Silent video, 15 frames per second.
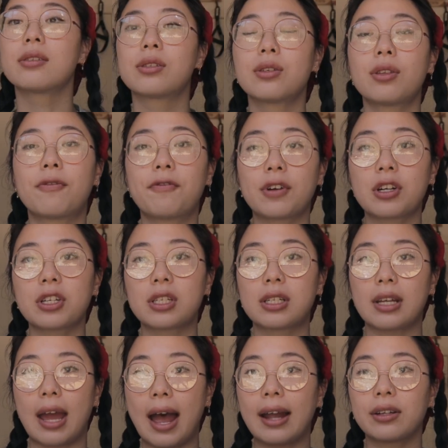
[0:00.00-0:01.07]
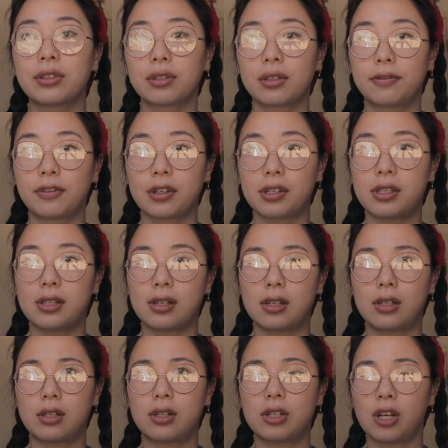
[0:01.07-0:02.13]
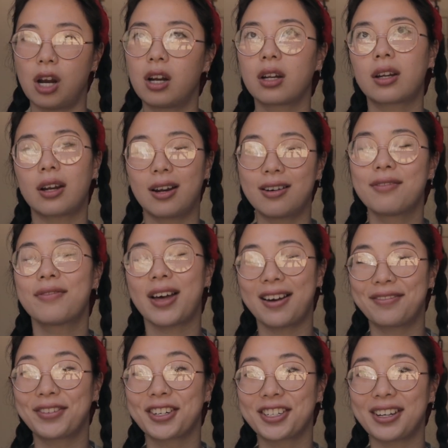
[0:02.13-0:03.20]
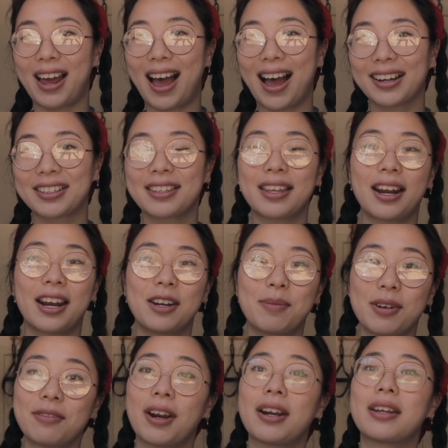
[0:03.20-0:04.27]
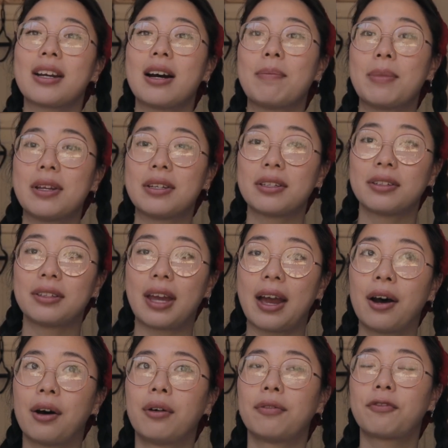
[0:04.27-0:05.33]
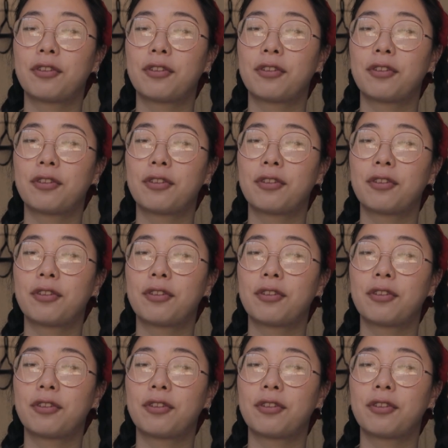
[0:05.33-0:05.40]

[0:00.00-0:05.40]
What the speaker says: So the first act, or the first chunk of that first act that I'd been writing up until now